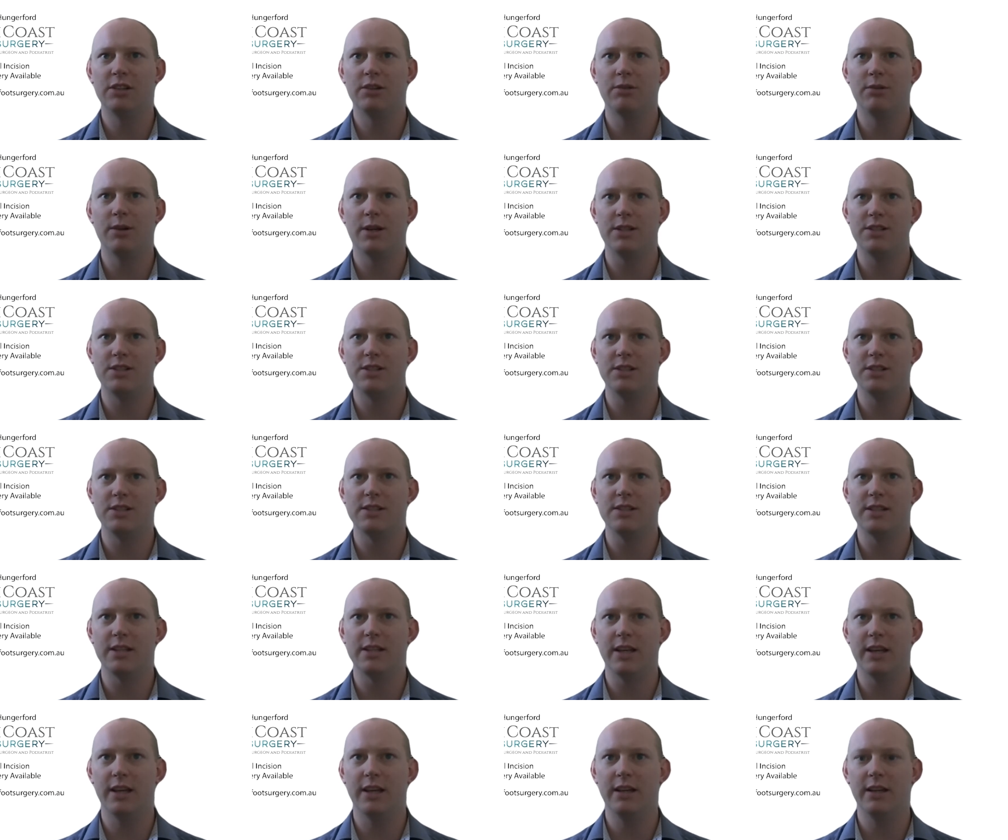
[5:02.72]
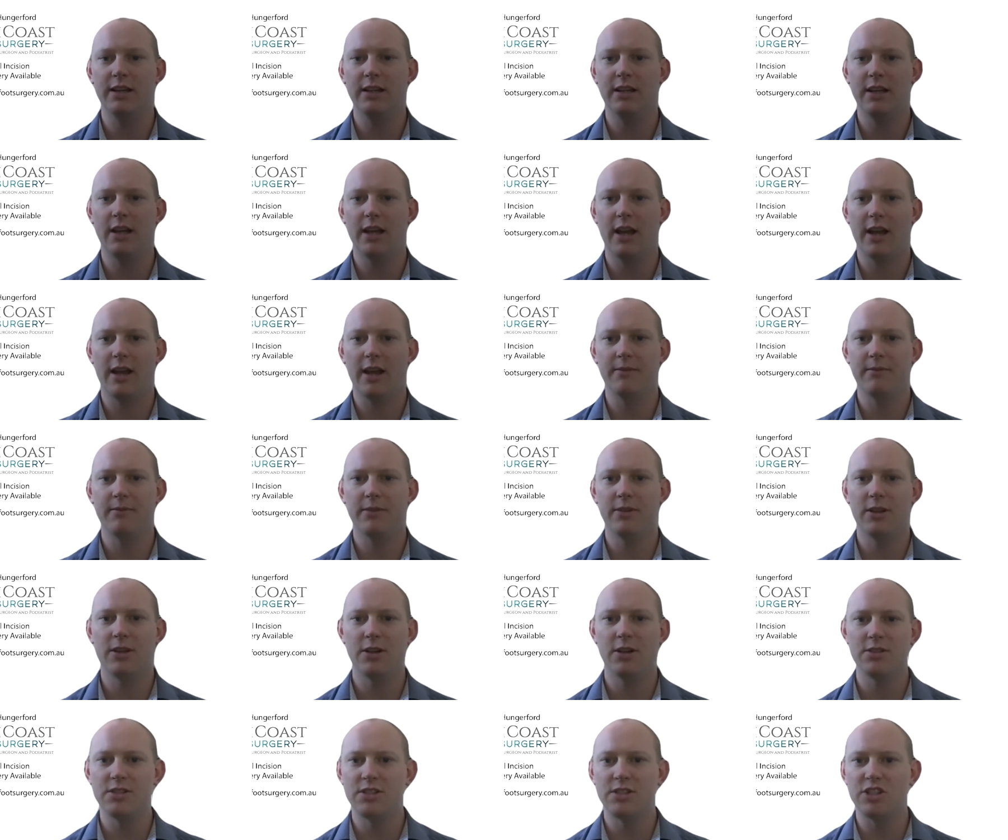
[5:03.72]
questions there. And for
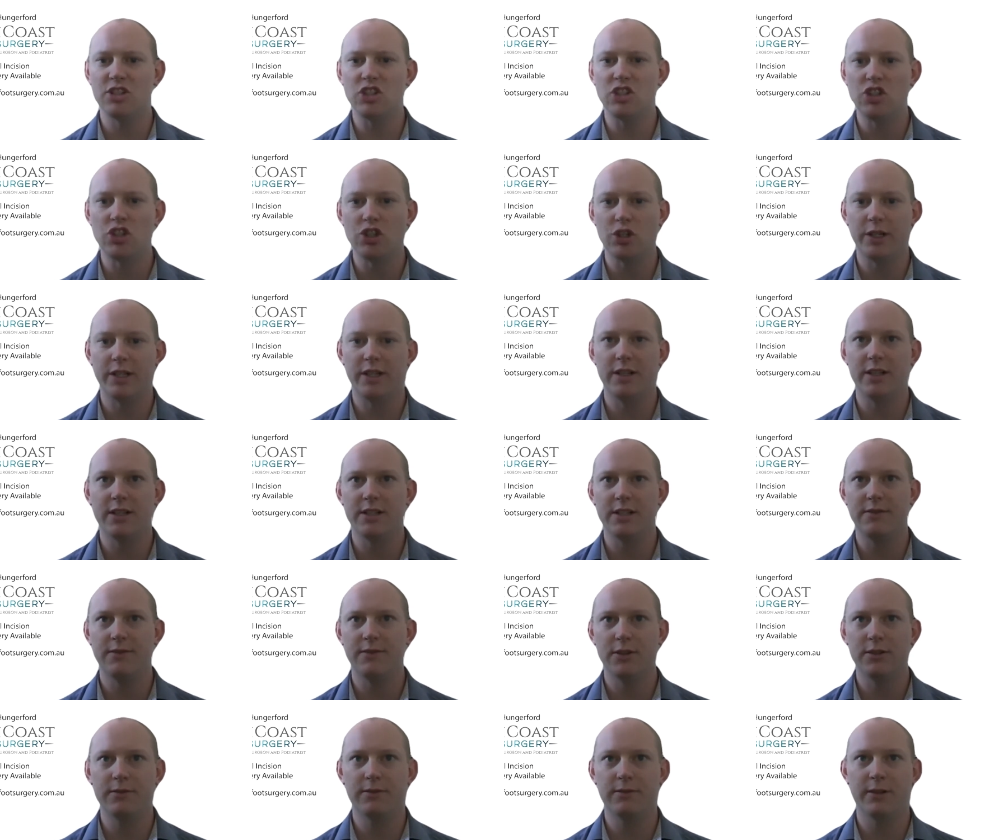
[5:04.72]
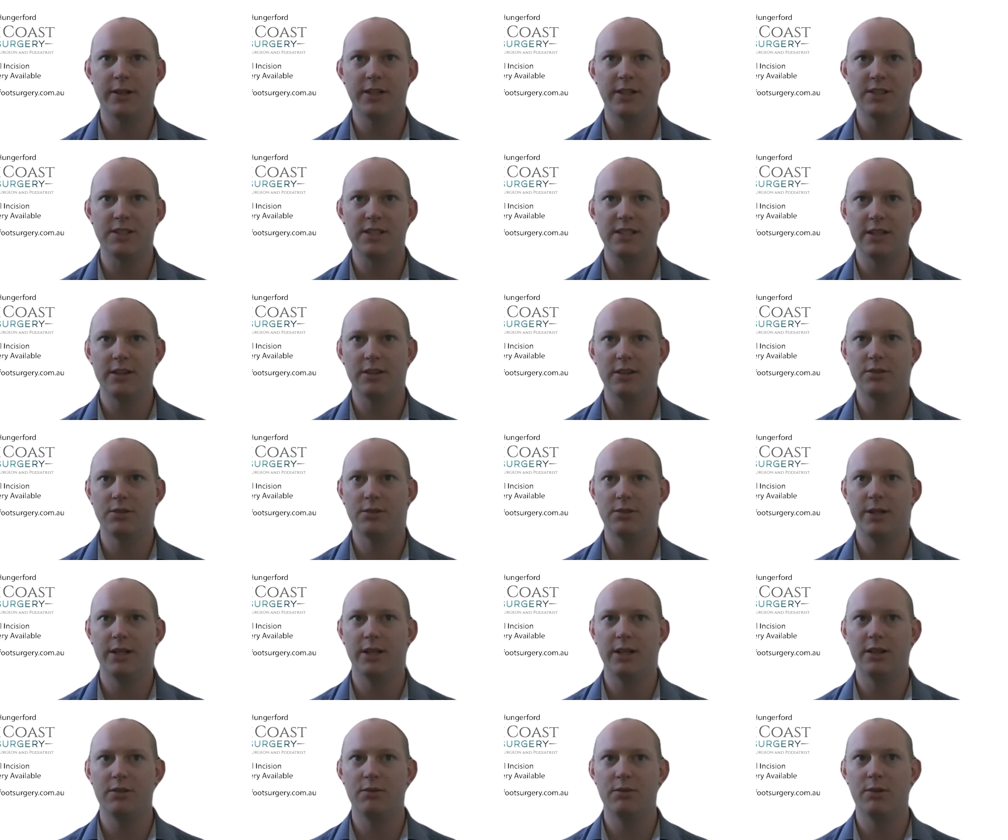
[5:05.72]
those just joining us, feel free to send through
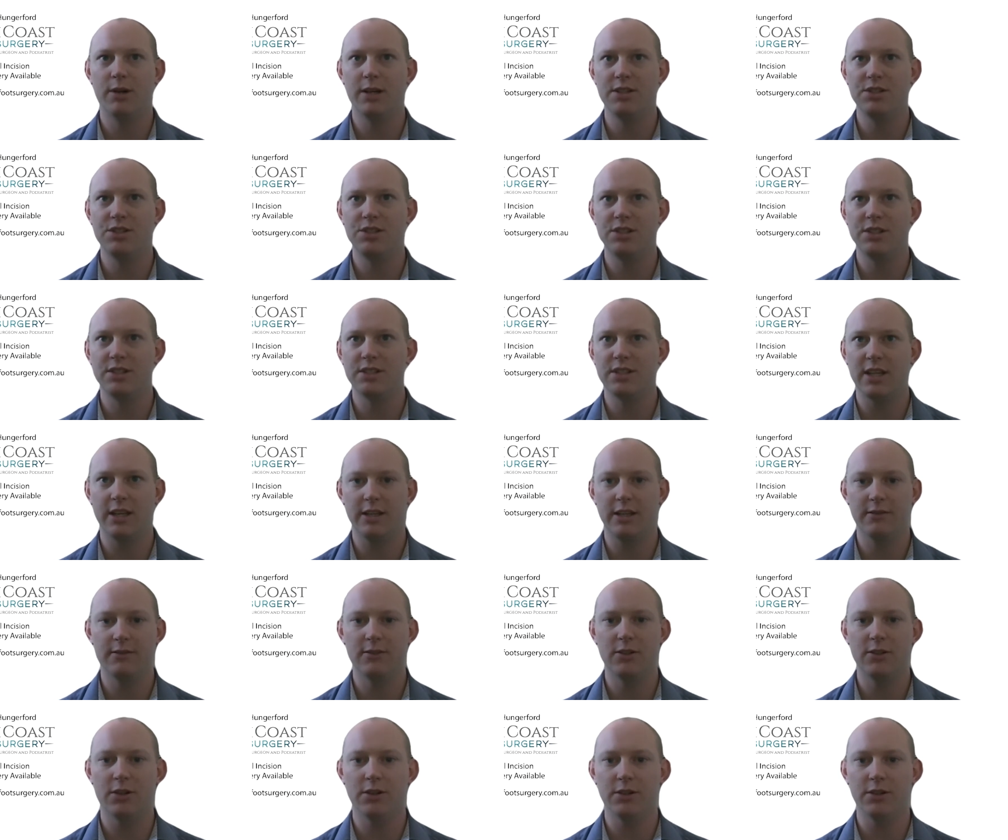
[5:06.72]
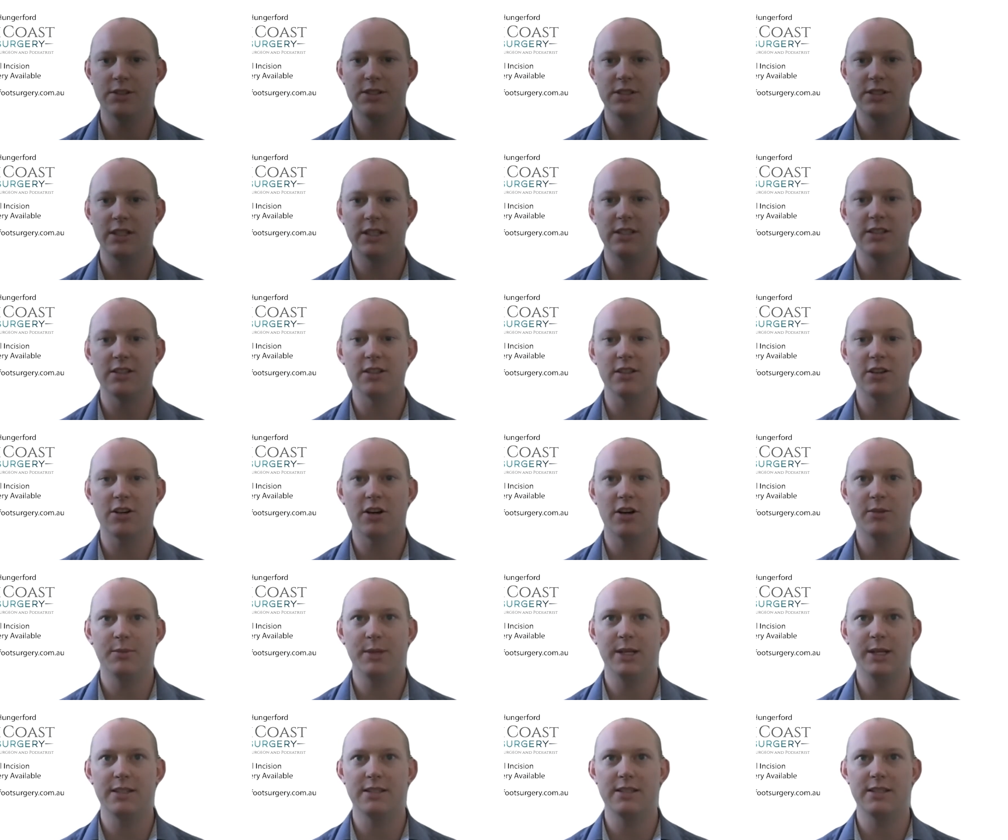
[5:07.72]
any questions that you've got into the
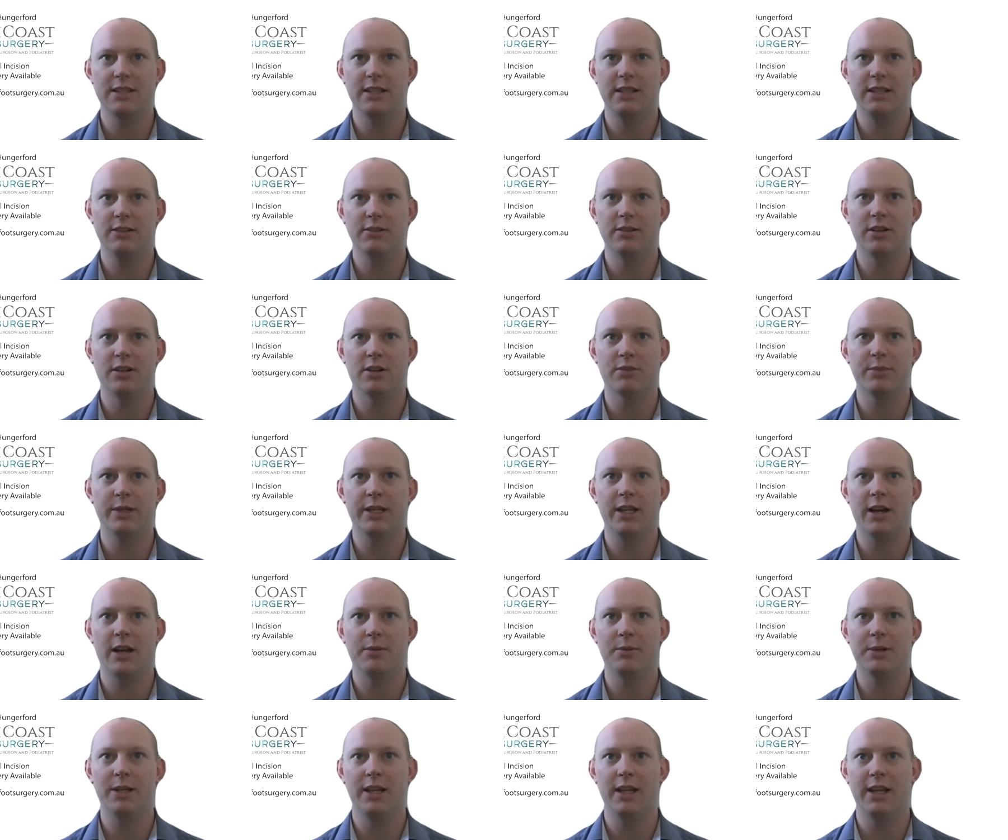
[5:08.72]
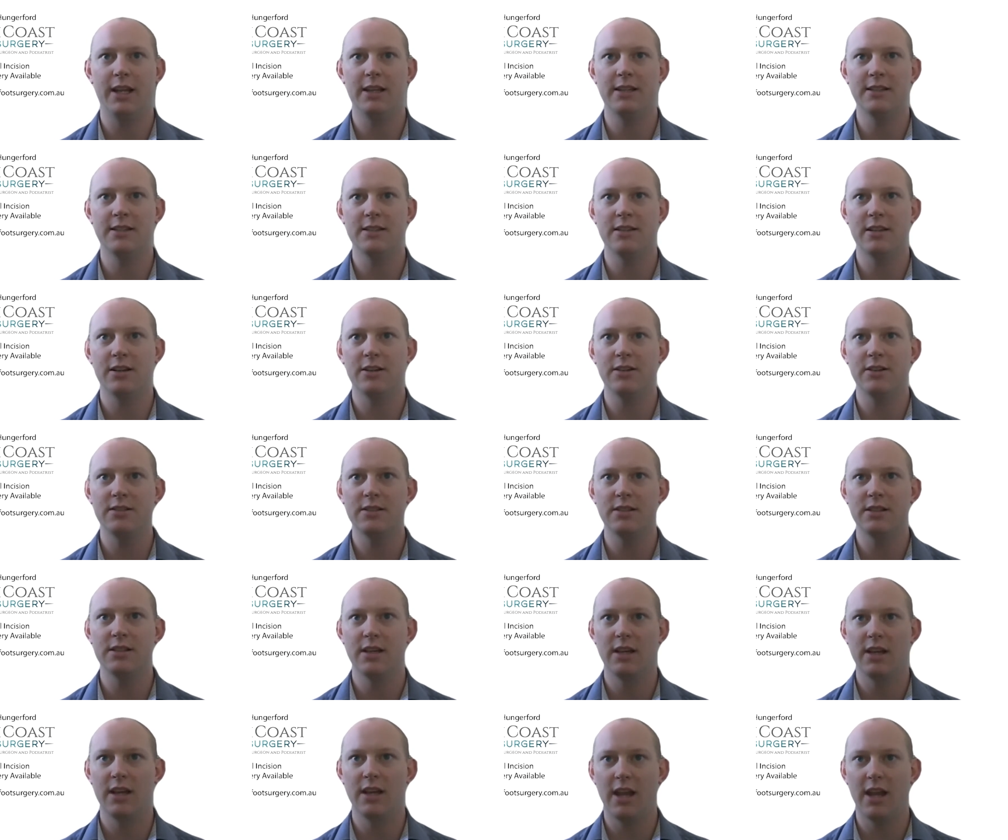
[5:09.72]
comments here and I'll be able to answer those
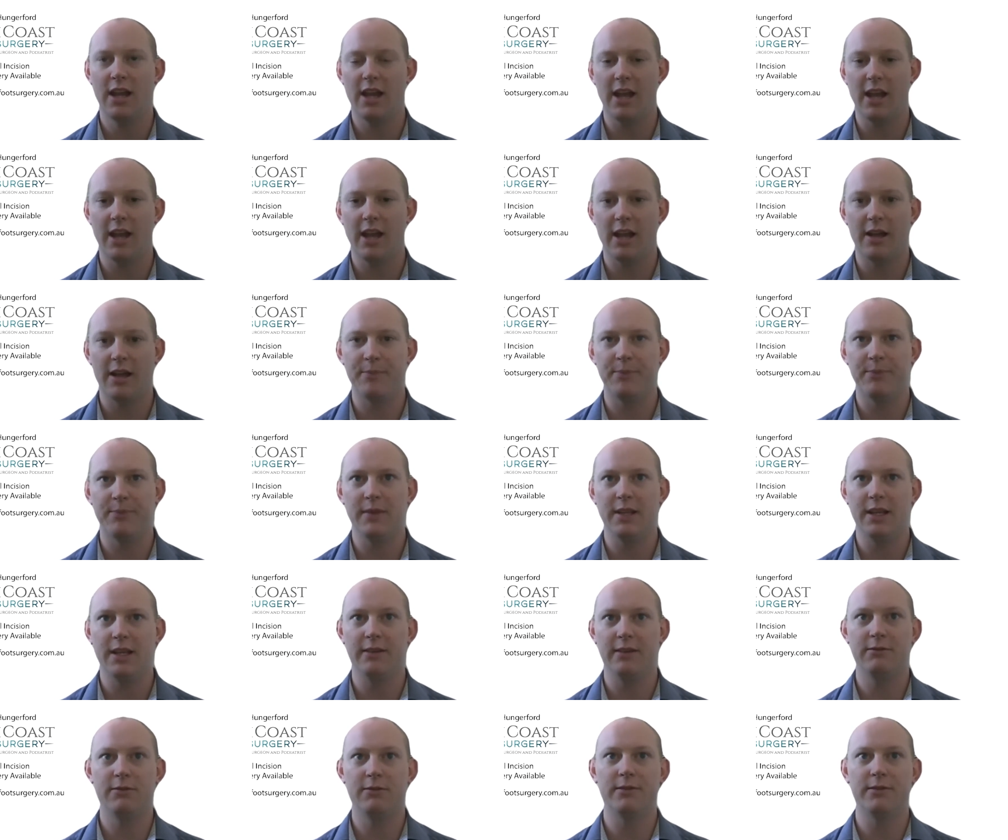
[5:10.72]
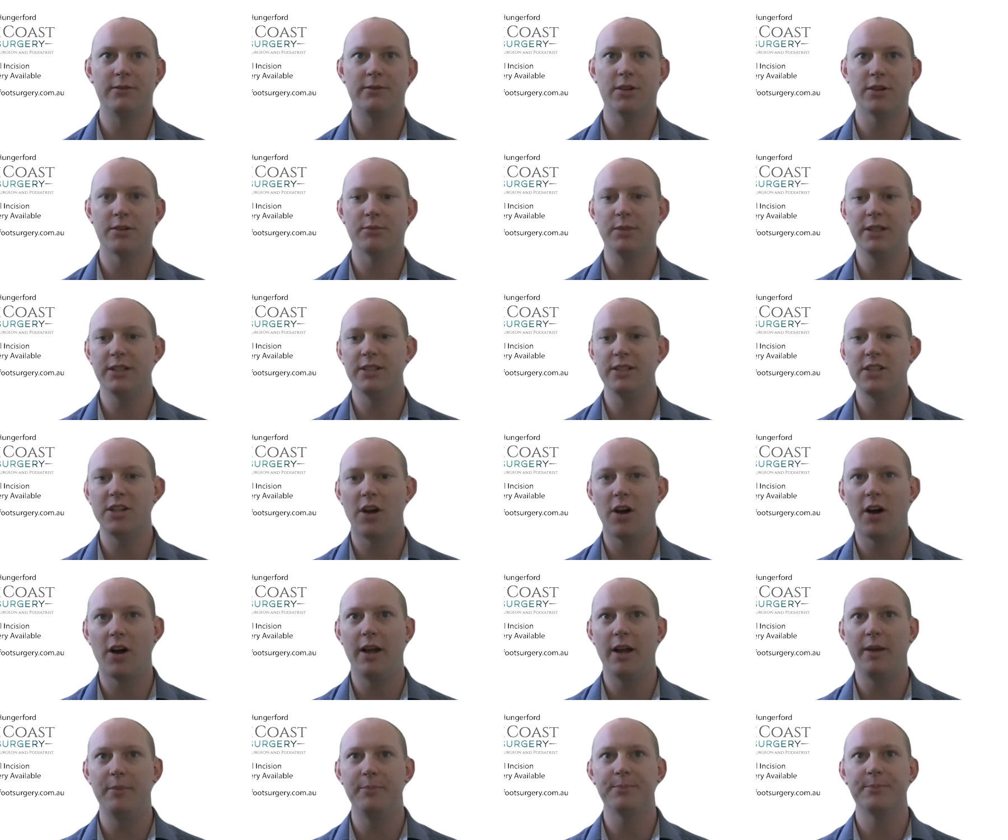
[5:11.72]
if we've got a bit of
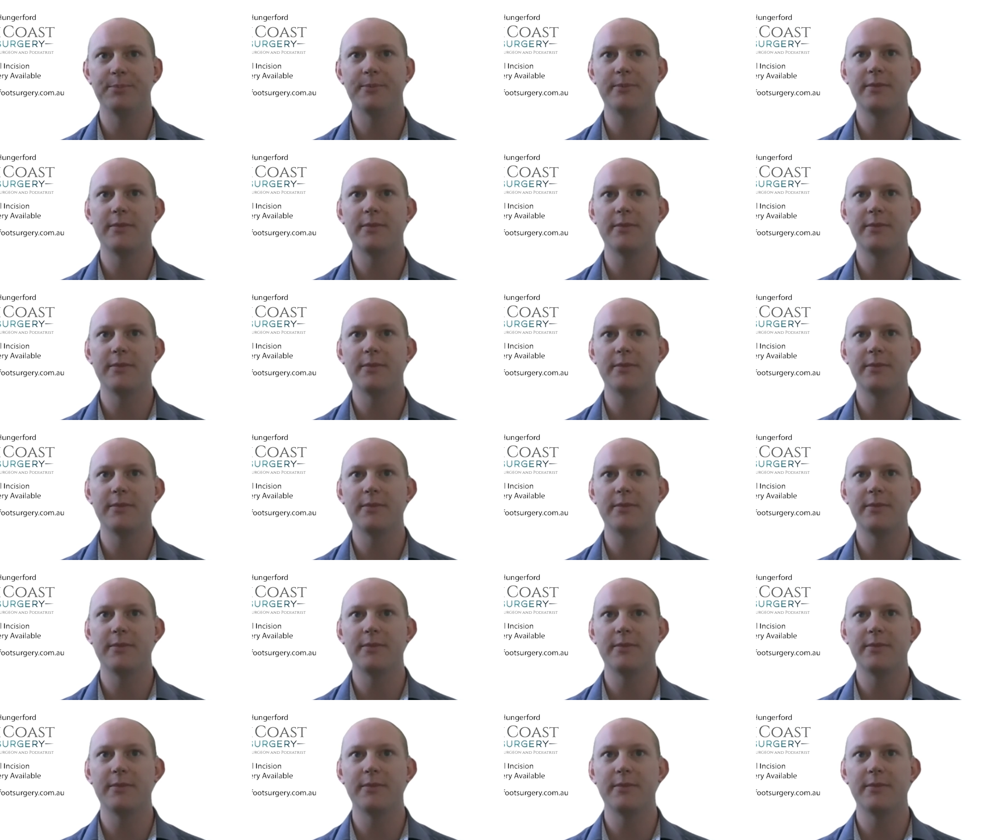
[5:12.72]
time.